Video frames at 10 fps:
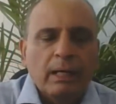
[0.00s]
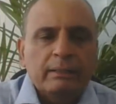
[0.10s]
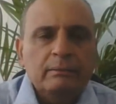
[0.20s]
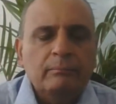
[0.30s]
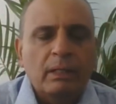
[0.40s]

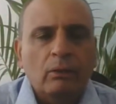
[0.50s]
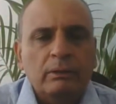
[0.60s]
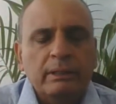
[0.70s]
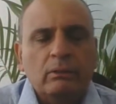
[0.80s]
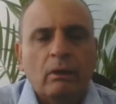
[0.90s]

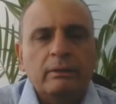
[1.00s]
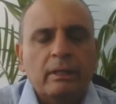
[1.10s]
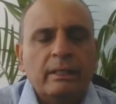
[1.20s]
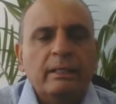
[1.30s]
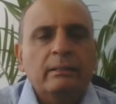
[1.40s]
but on the
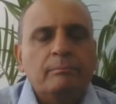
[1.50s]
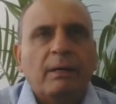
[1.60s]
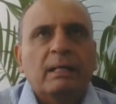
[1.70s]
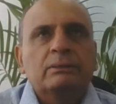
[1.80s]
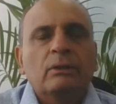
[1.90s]
contrary,
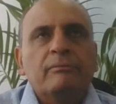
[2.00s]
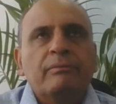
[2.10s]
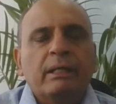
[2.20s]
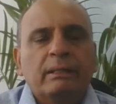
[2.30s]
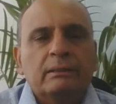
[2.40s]
the pass on
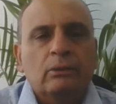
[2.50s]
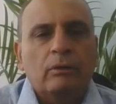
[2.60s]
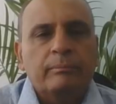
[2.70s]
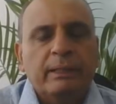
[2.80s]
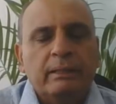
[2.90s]
effect has
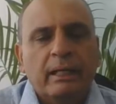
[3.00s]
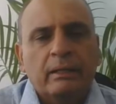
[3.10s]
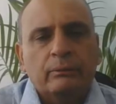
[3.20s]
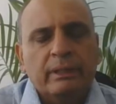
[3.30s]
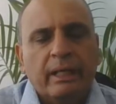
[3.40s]
not been
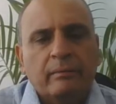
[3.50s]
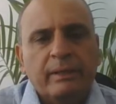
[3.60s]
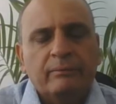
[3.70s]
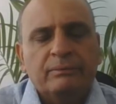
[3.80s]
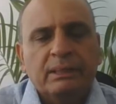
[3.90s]
there to the
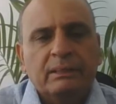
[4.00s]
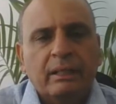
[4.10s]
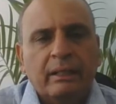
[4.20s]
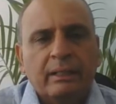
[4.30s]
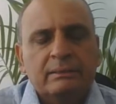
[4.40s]

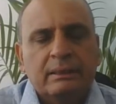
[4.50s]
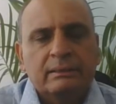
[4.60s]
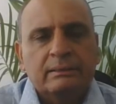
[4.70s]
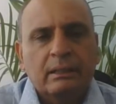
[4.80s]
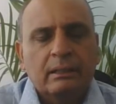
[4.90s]
NBFCs, and hence
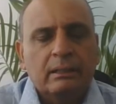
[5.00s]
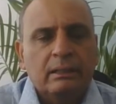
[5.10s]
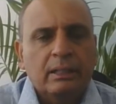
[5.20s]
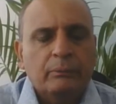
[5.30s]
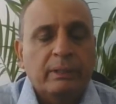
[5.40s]
this
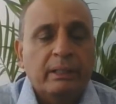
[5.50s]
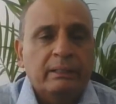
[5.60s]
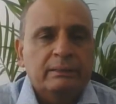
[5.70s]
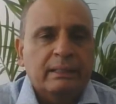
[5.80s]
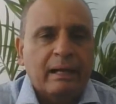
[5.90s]

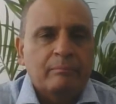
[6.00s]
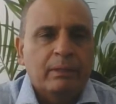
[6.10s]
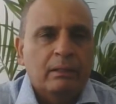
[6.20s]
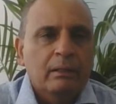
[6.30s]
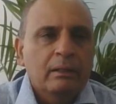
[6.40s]
liquidity
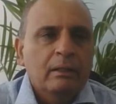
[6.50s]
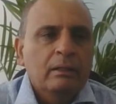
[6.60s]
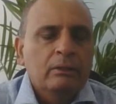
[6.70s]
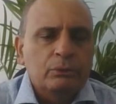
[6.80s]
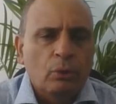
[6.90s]
scramble.
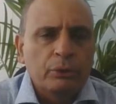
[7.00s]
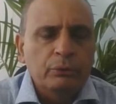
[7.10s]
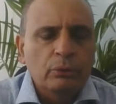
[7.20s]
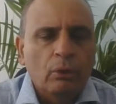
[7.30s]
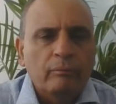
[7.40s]

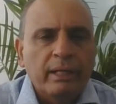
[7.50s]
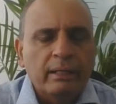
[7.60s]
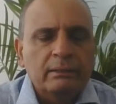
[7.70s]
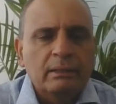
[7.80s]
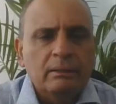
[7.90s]
So you know
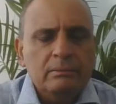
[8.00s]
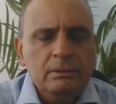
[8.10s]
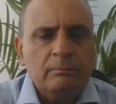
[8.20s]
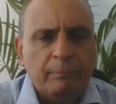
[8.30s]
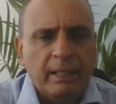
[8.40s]
where
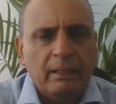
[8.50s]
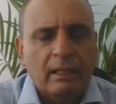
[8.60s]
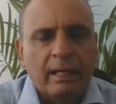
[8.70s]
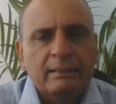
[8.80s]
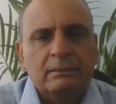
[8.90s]
the
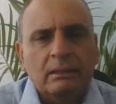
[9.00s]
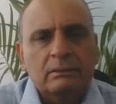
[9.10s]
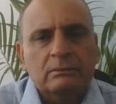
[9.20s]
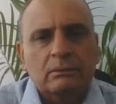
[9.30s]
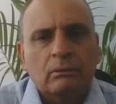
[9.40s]
pain lies,
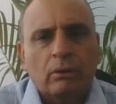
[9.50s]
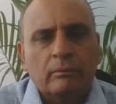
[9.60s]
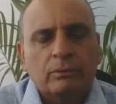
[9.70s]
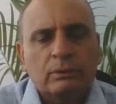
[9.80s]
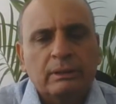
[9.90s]
and a
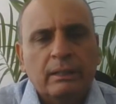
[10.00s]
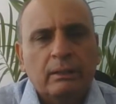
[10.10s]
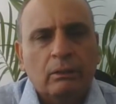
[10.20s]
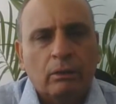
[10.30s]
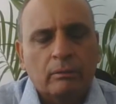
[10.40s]
lot of
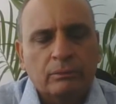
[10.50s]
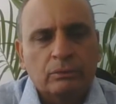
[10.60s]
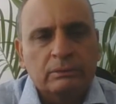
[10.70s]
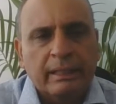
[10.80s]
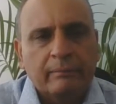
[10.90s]

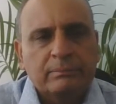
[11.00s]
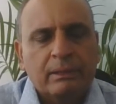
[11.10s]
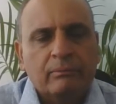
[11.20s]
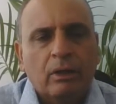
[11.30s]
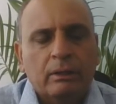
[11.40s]
those
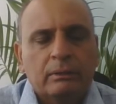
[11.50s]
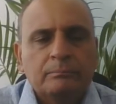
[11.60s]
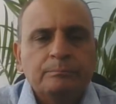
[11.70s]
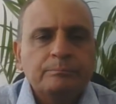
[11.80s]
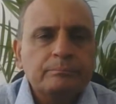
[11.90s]
names have got